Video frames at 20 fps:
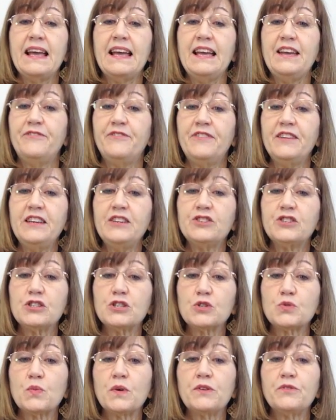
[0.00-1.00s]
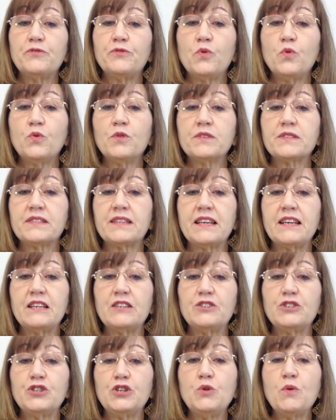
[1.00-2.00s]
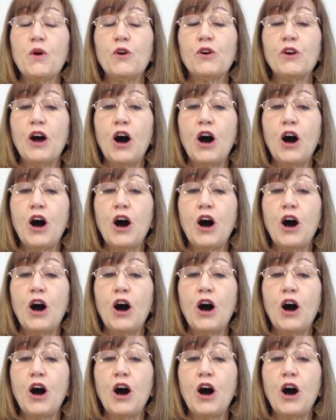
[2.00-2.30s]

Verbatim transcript: Ephesians one four says you are